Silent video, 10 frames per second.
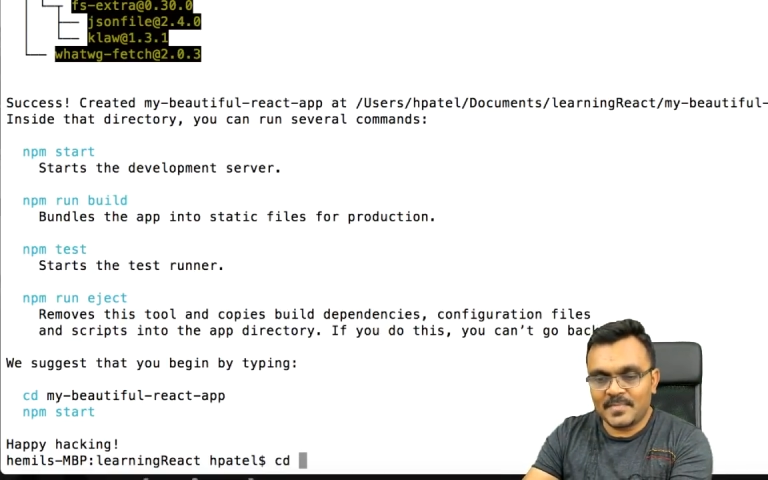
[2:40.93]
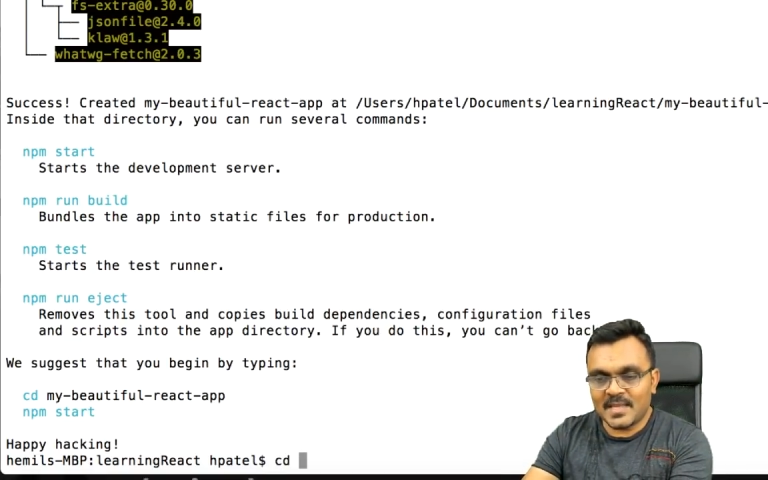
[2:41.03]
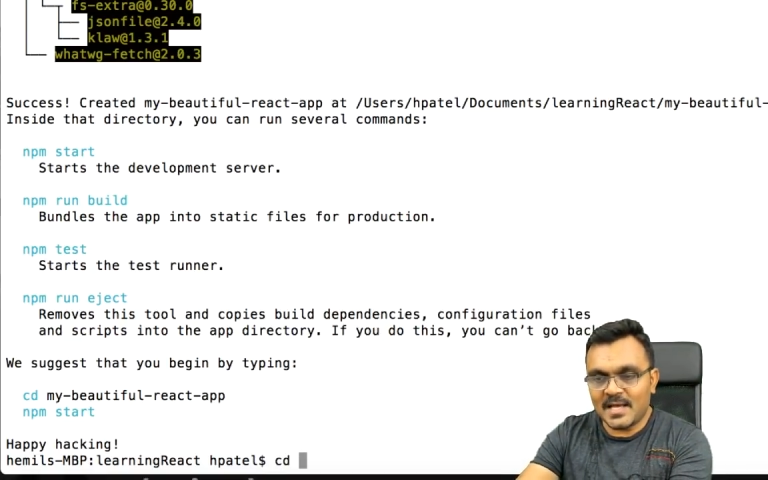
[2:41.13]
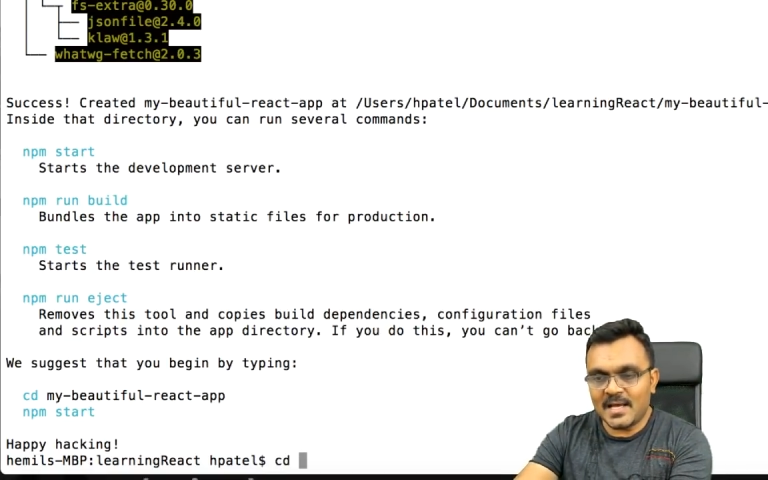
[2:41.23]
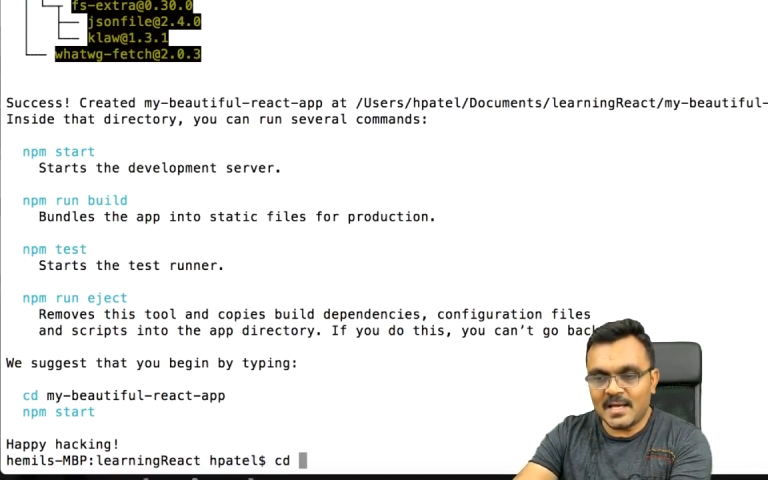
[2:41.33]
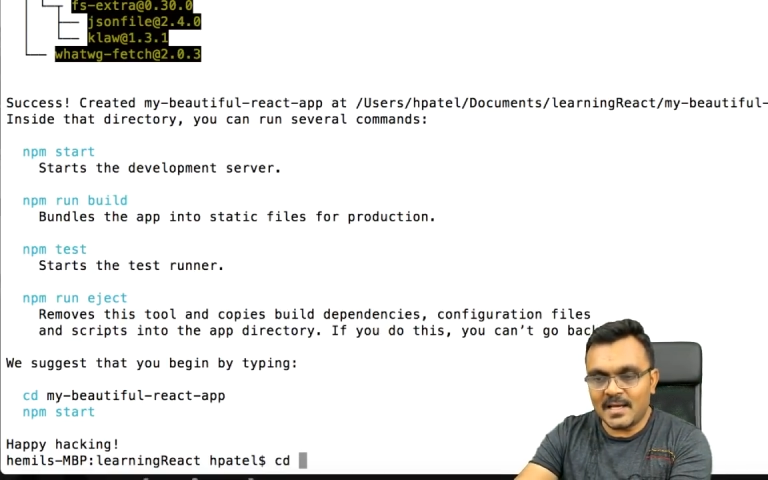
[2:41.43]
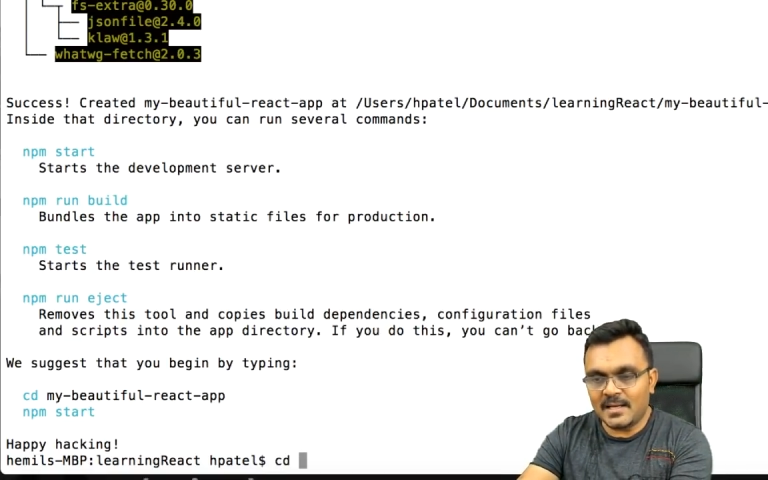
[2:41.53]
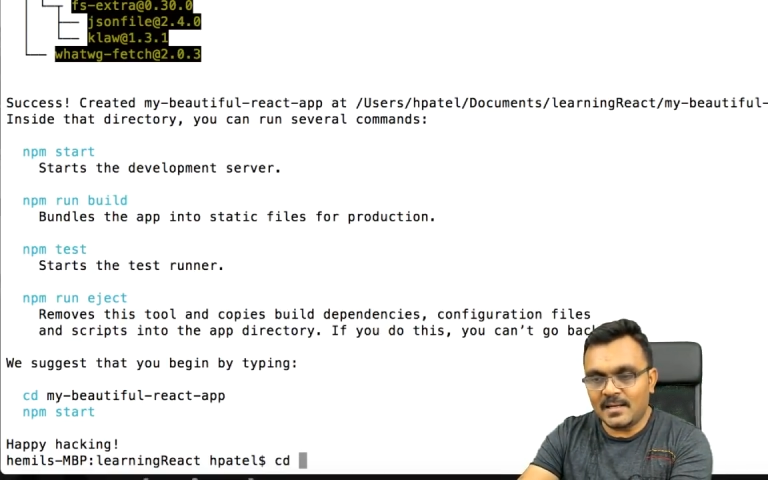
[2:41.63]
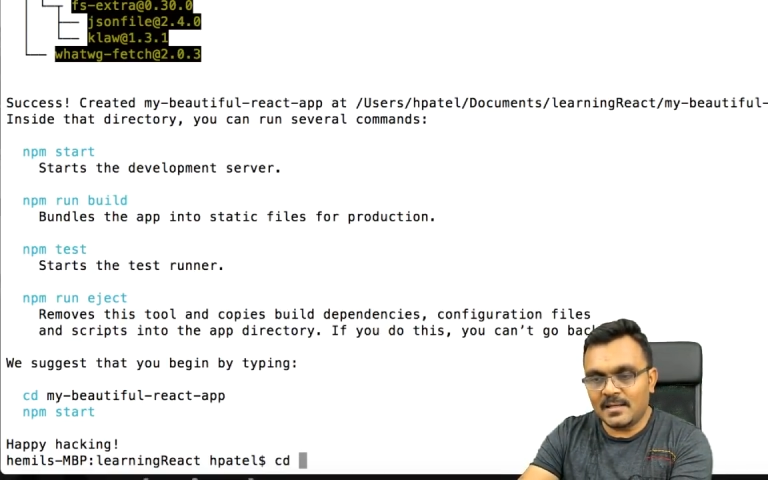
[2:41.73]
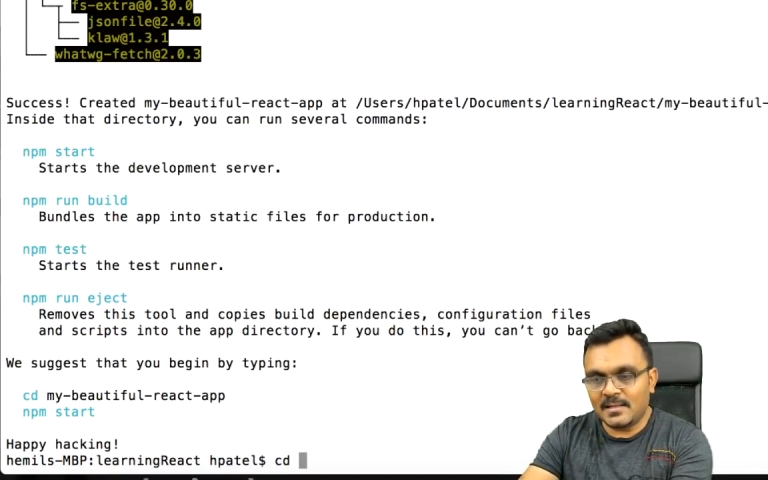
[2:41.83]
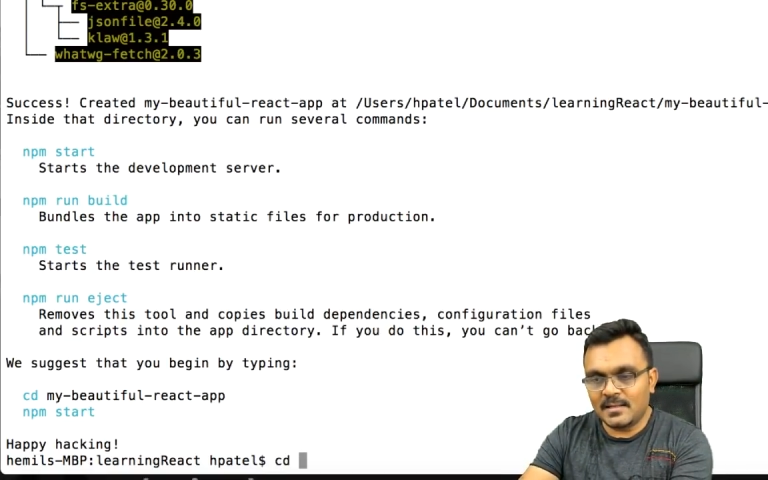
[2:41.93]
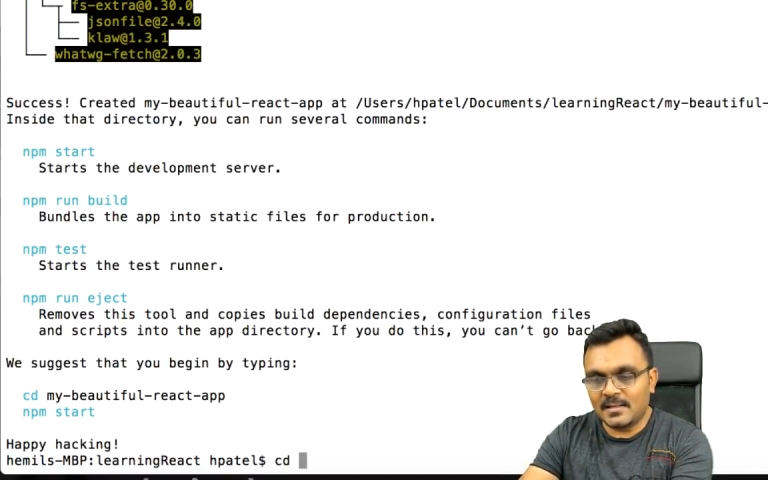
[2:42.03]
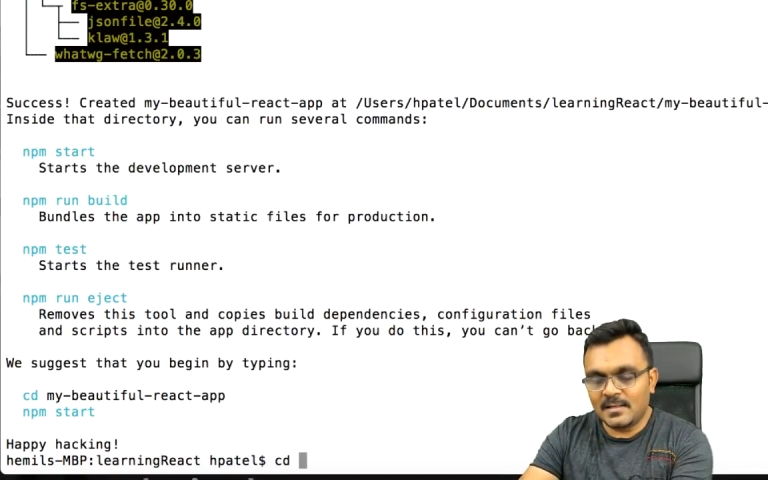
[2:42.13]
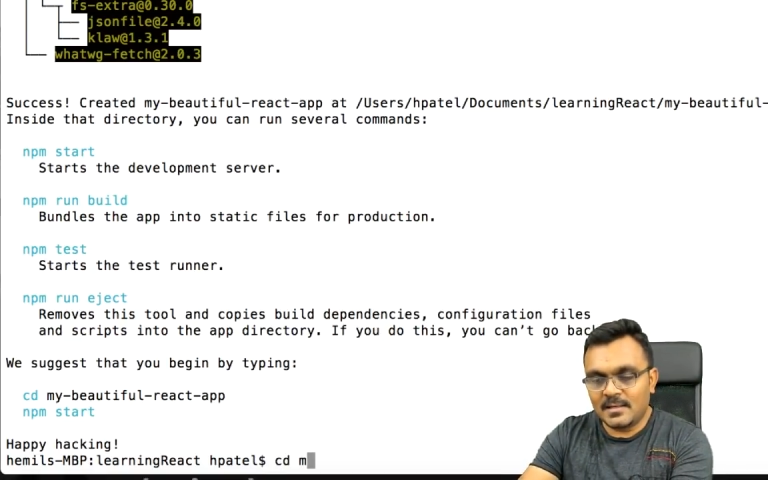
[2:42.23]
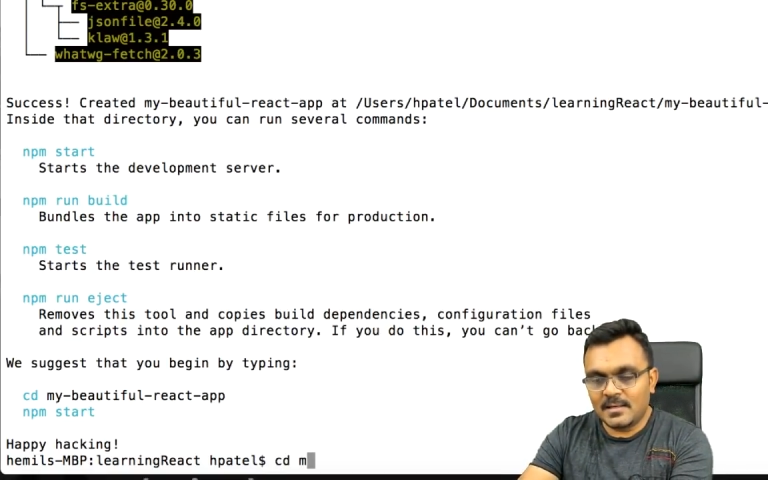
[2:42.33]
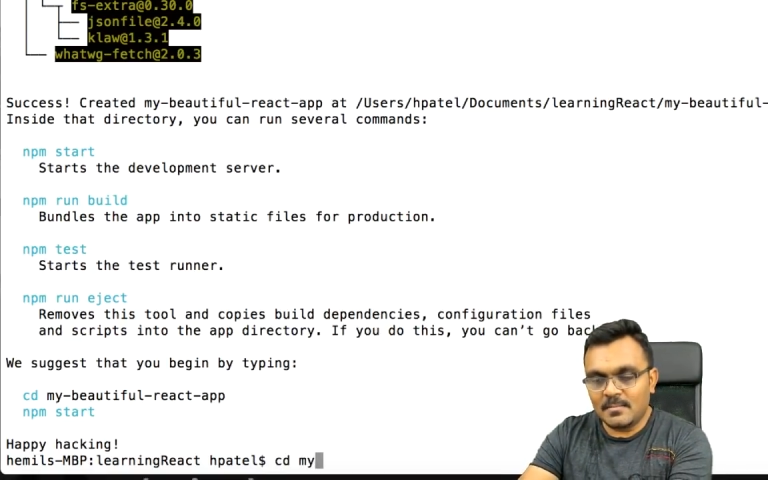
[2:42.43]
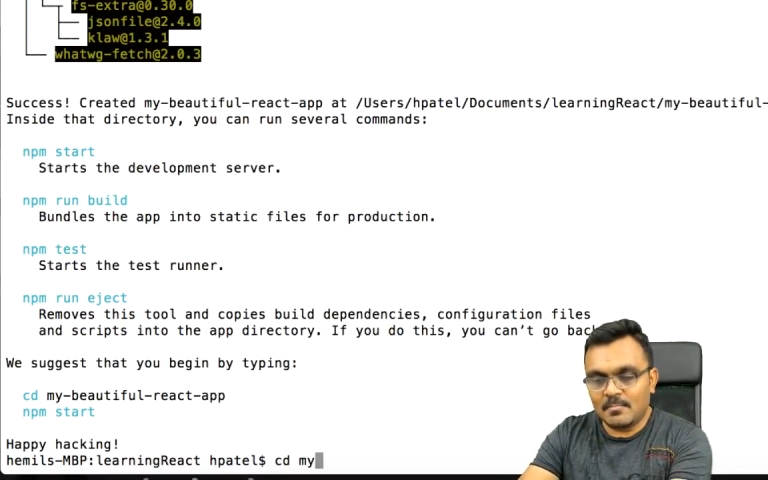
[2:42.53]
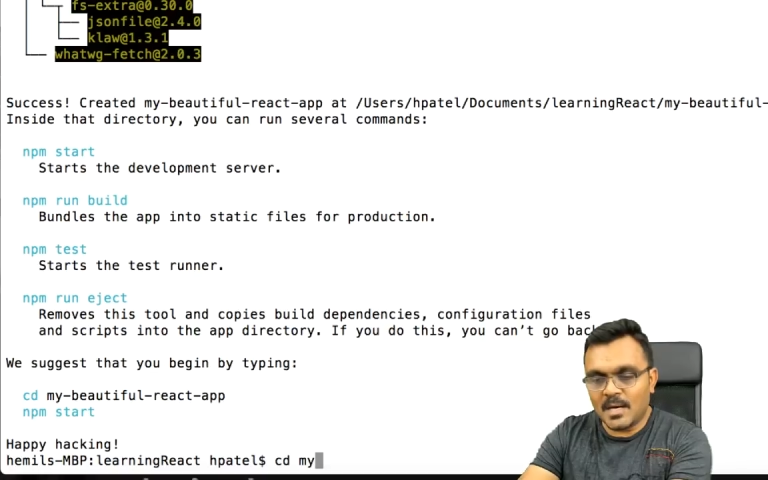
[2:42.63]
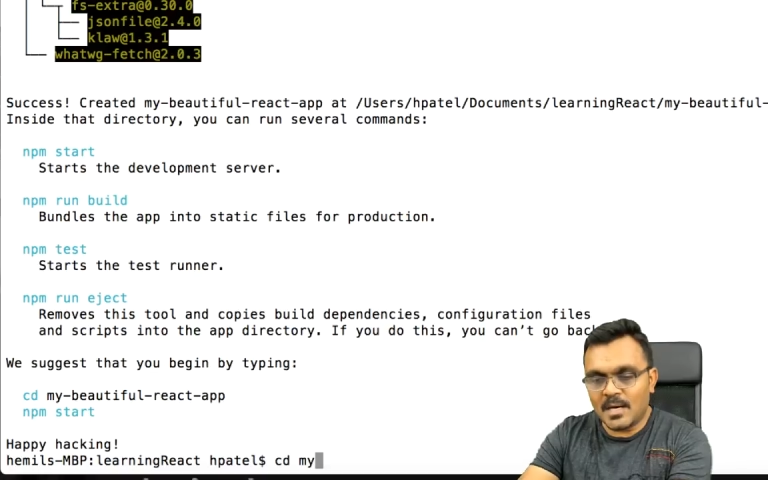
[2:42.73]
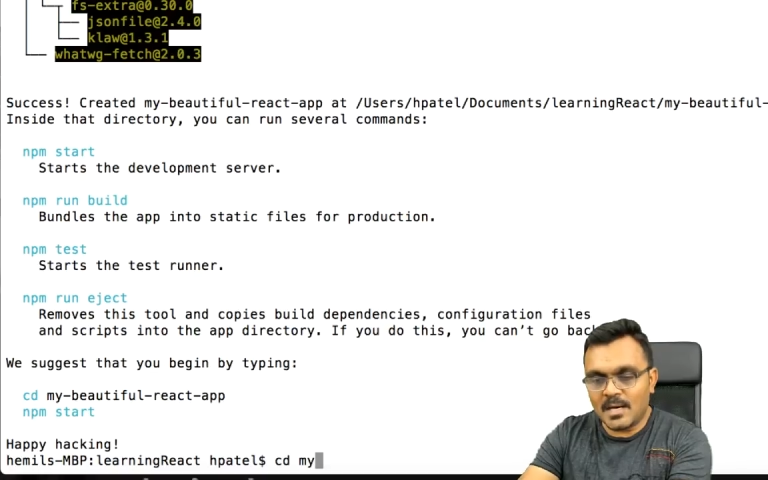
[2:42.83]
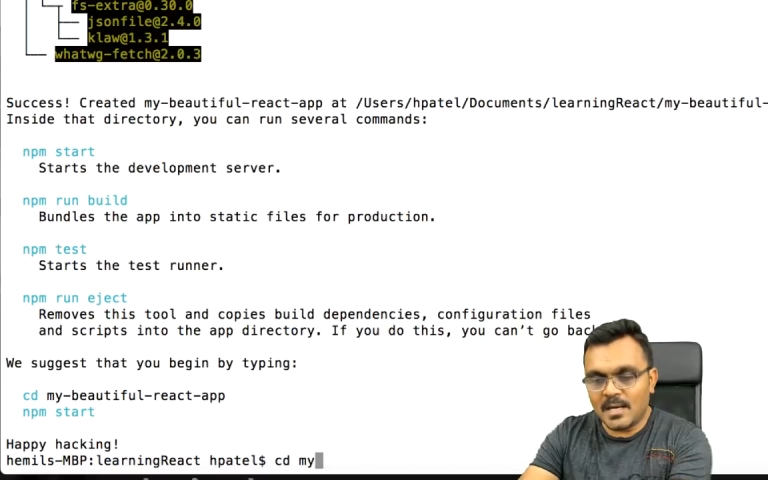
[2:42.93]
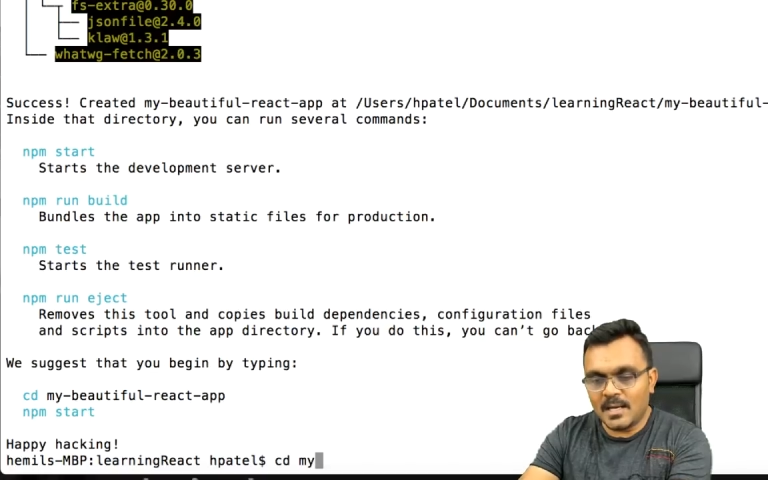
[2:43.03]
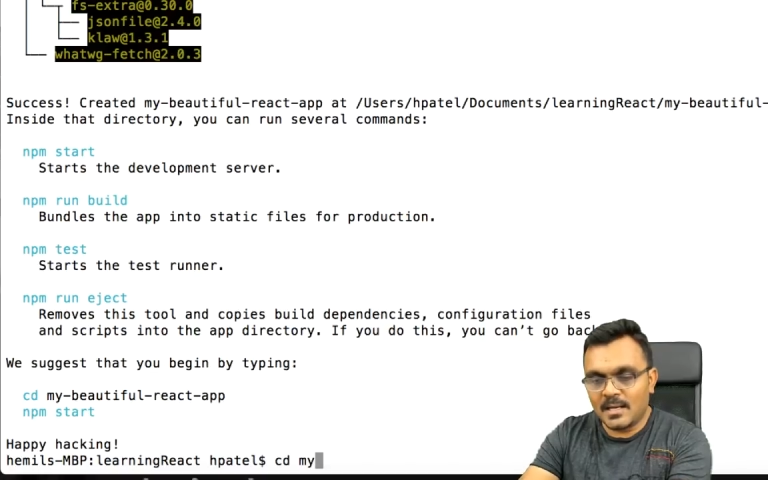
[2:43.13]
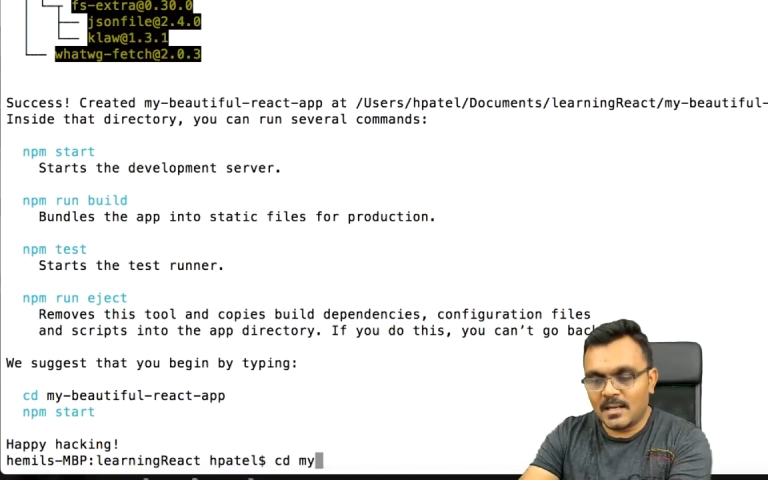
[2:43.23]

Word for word: and my